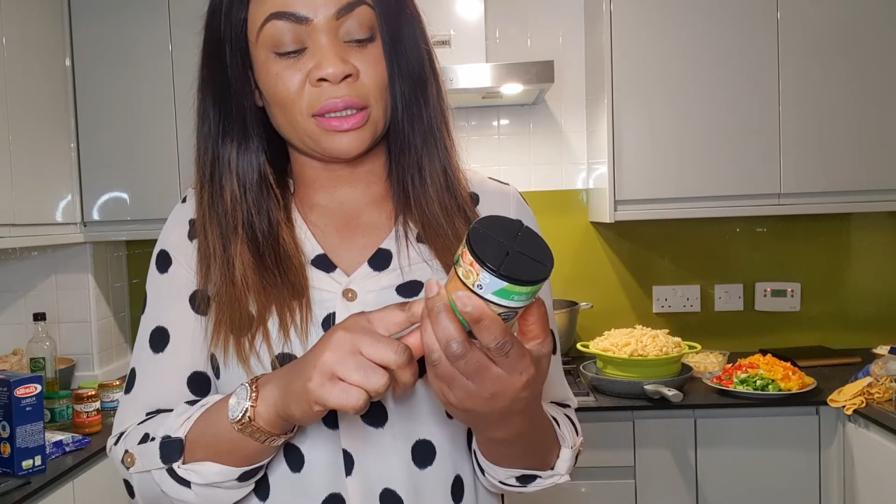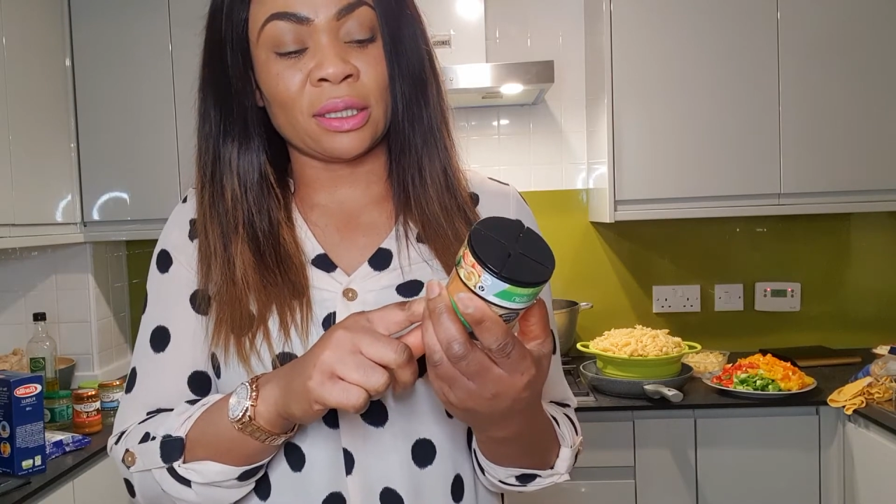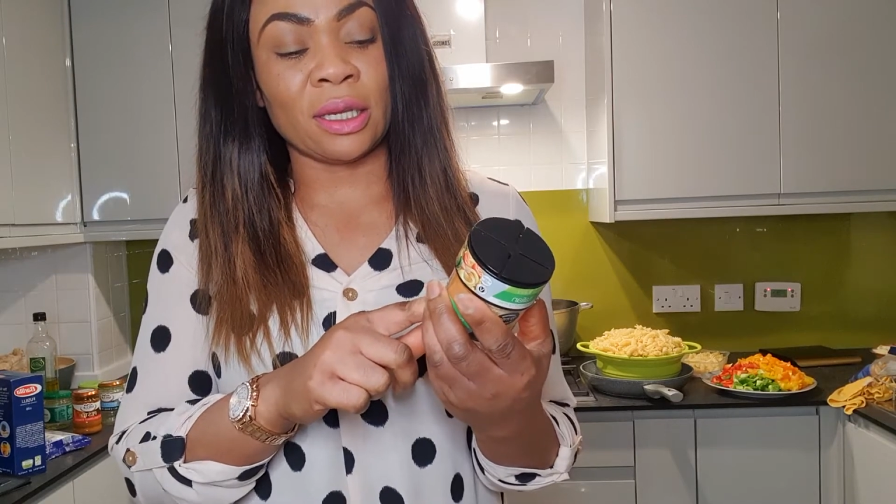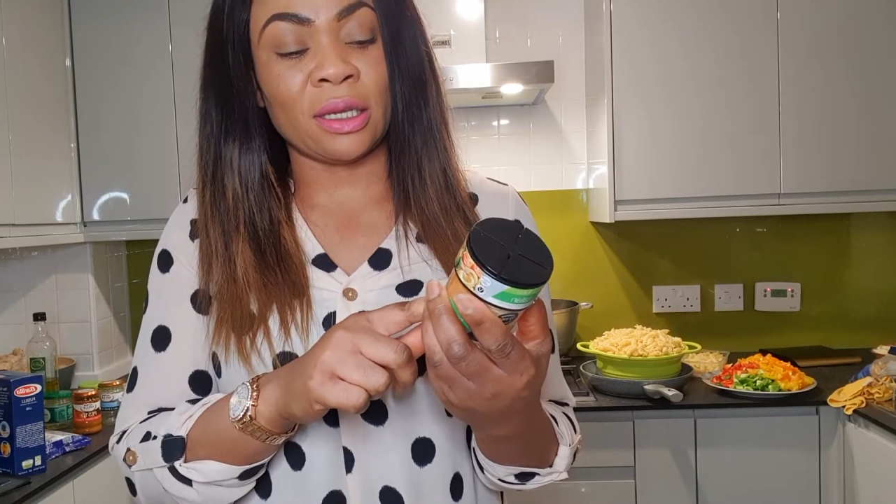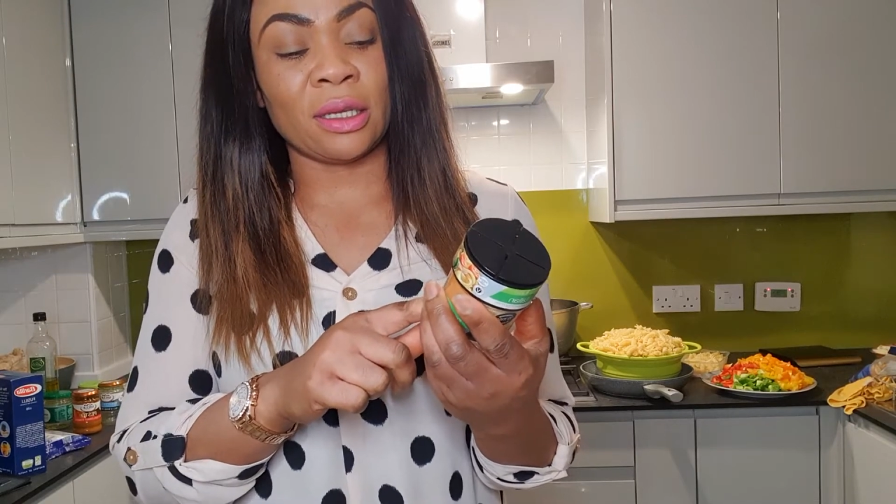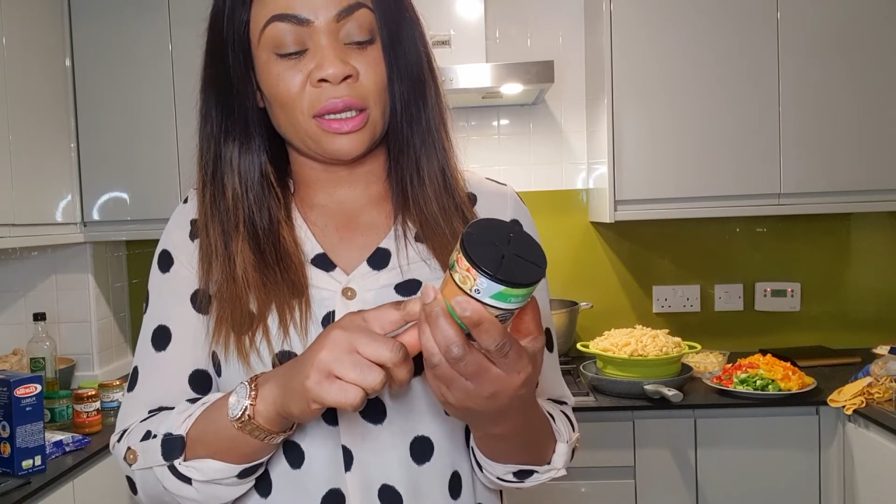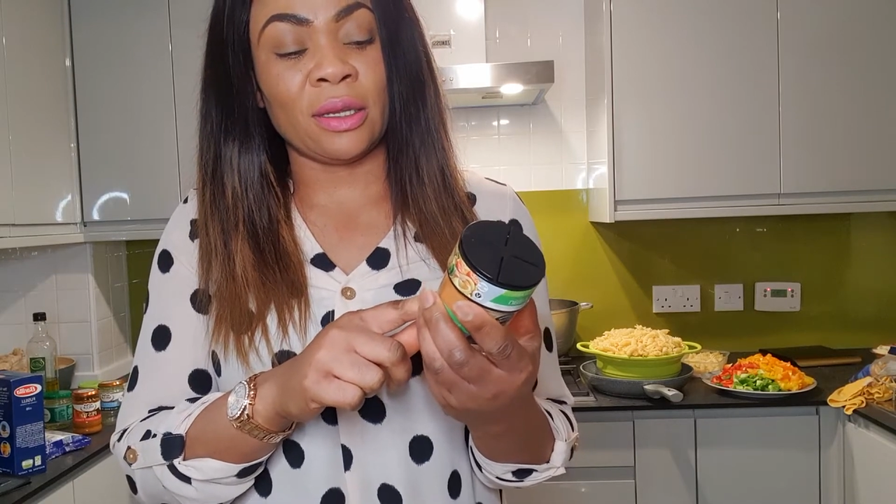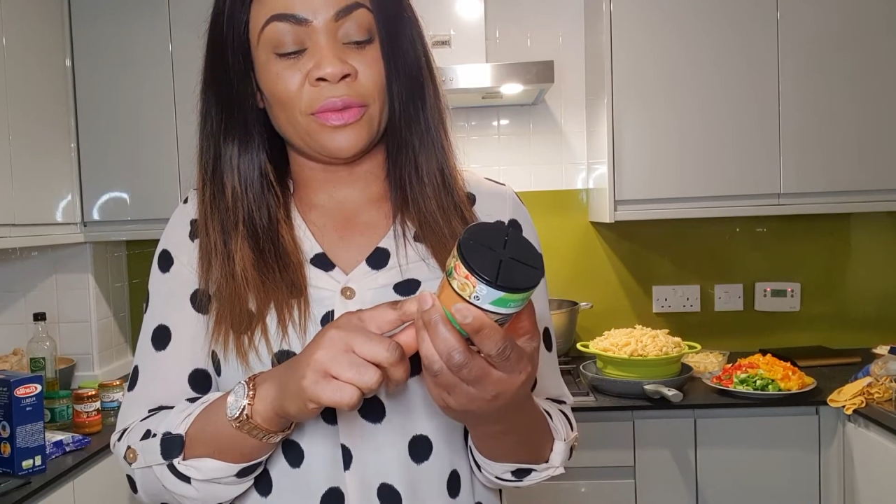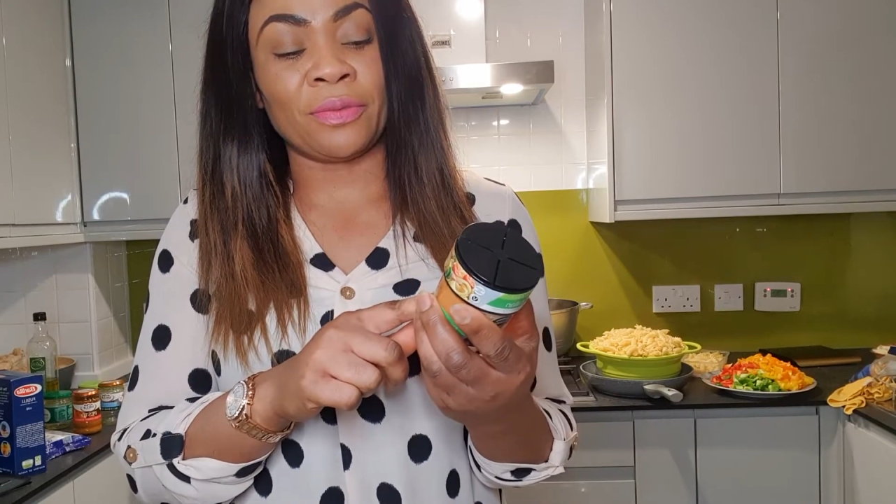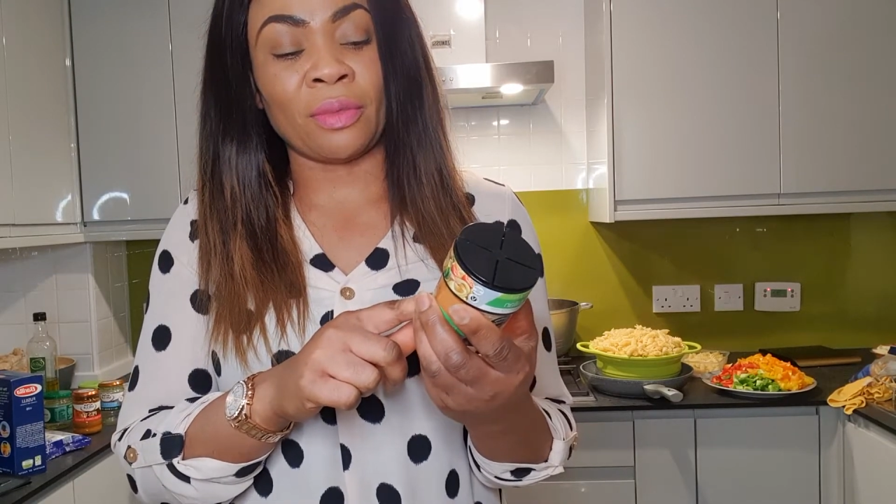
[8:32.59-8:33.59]

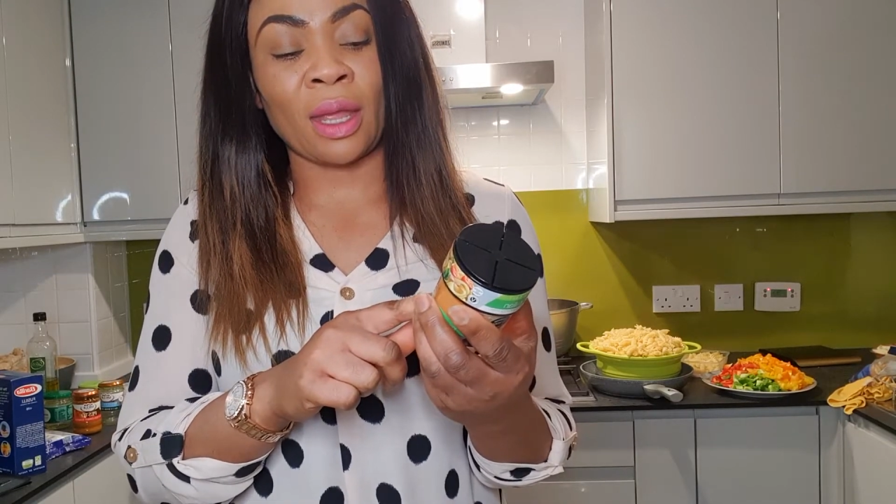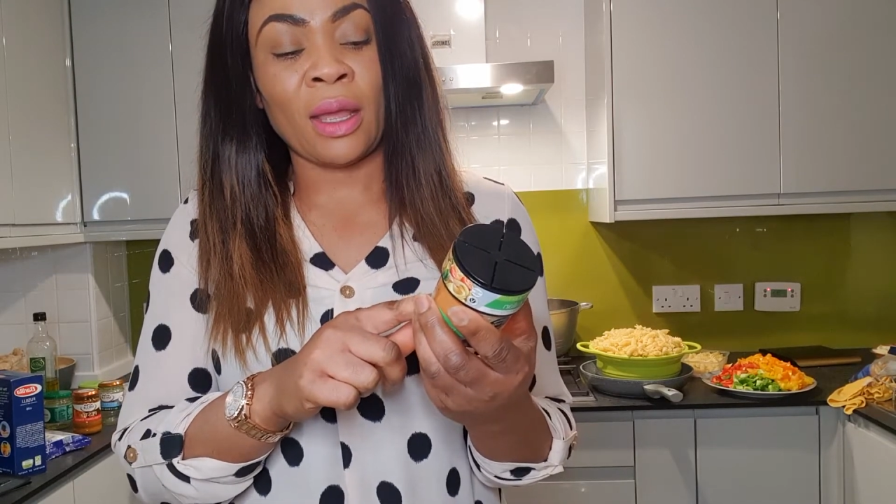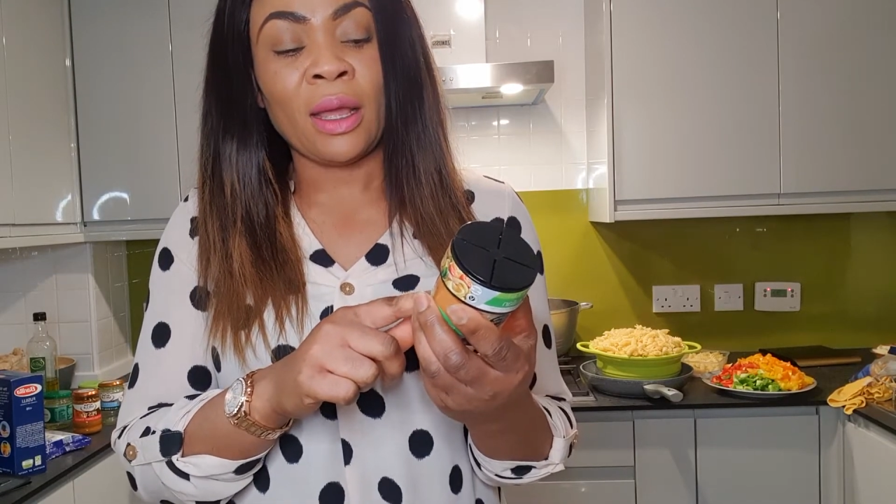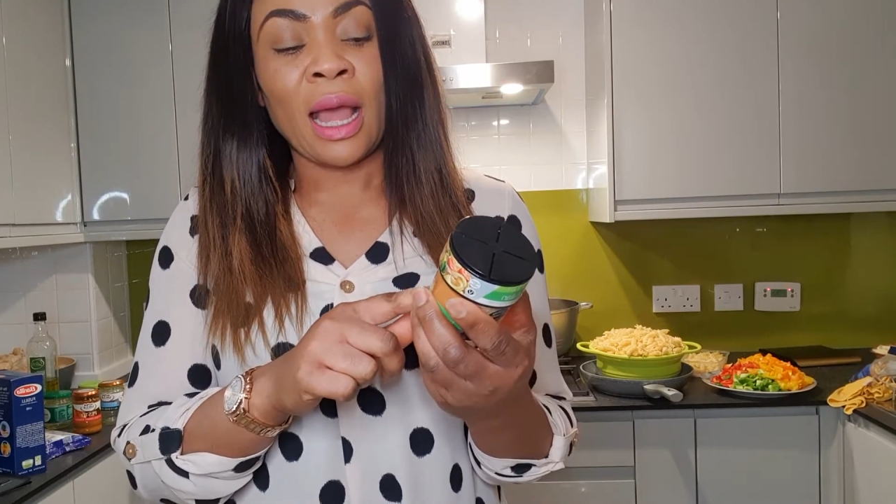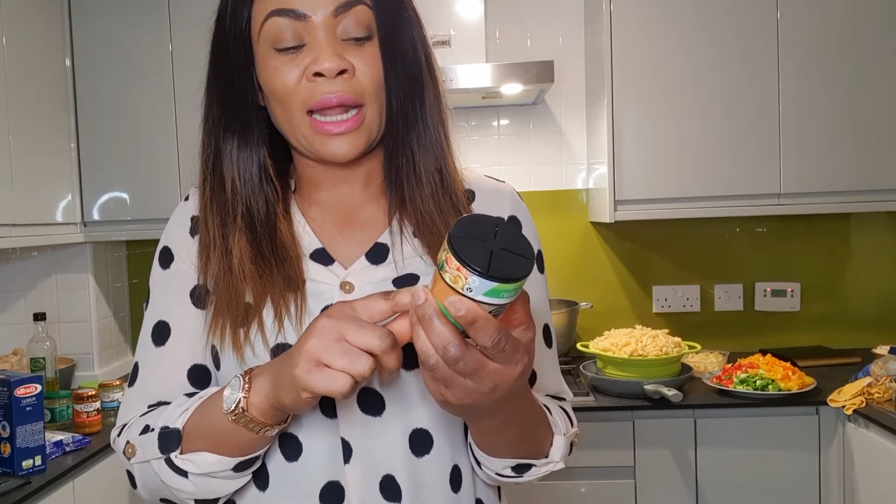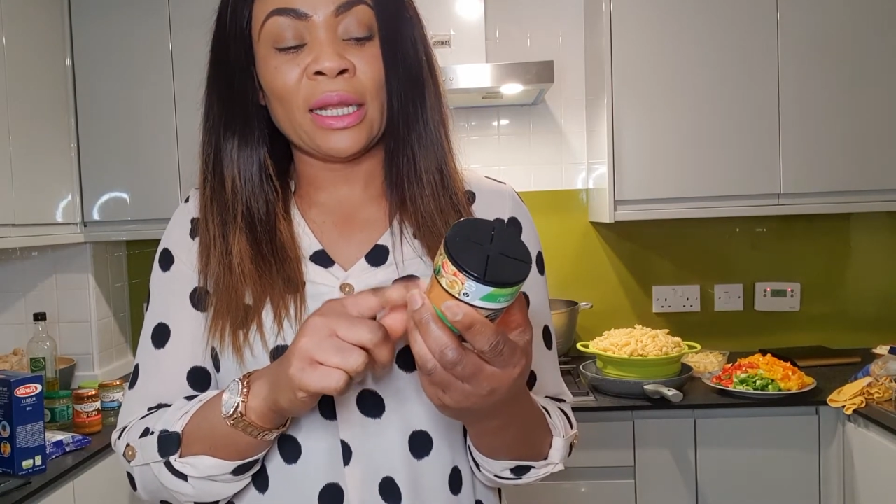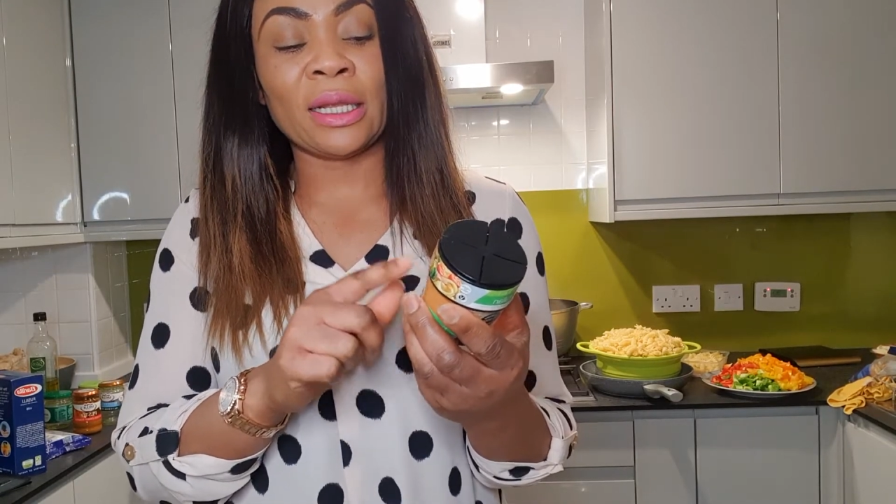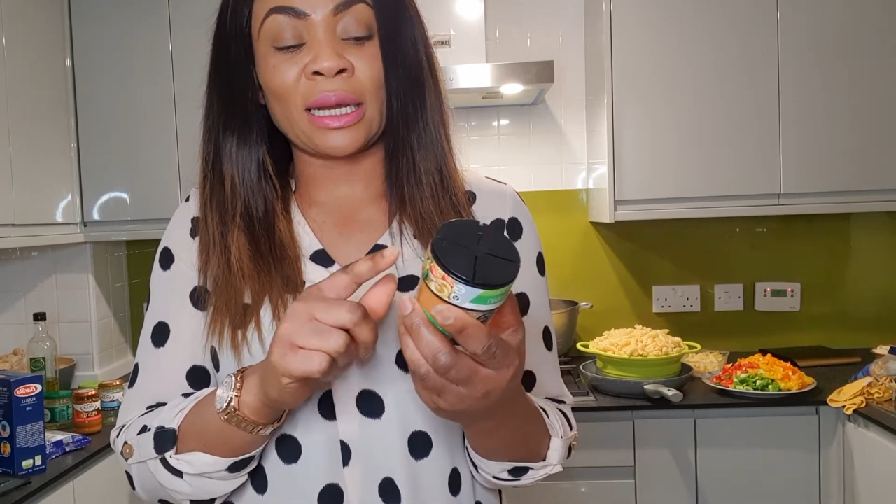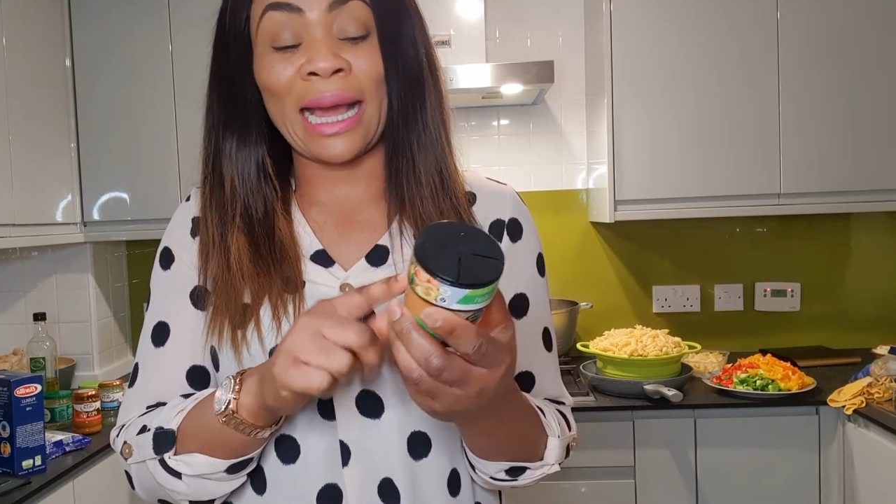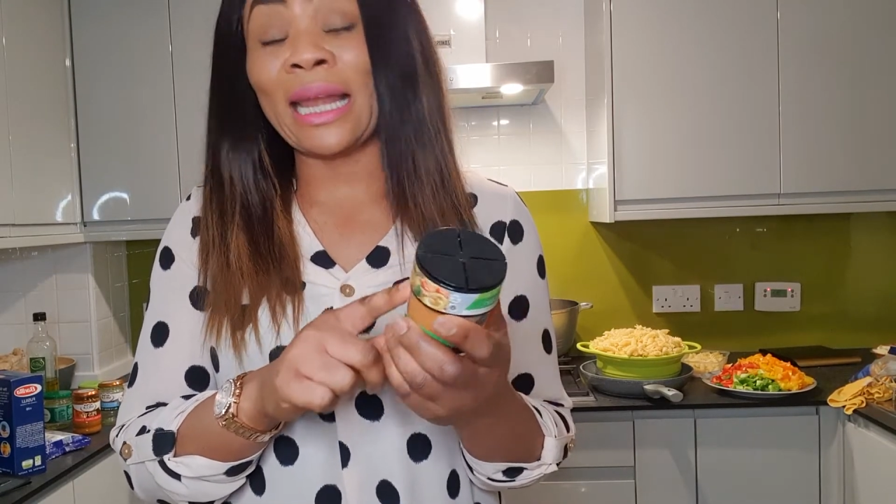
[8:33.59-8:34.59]

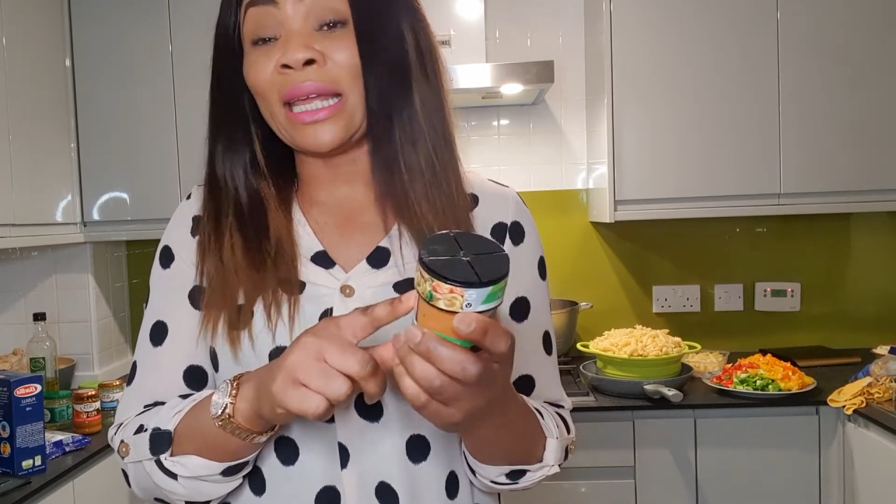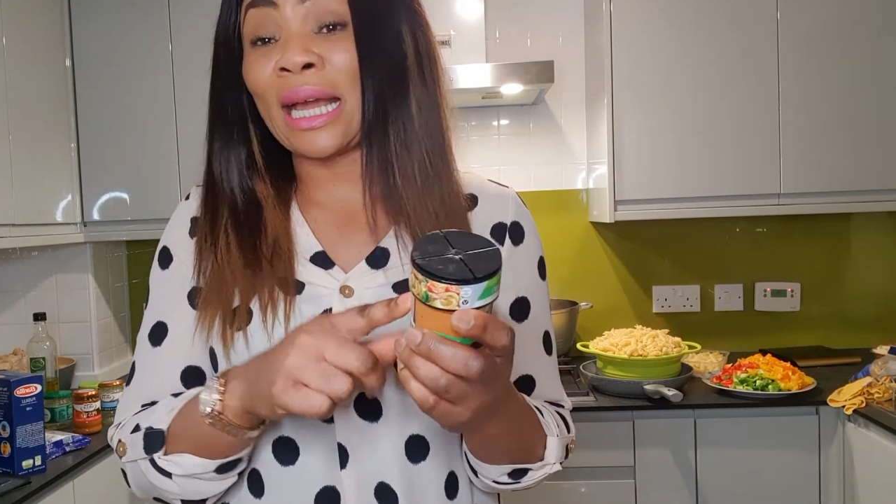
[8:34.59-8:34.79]
the garlic.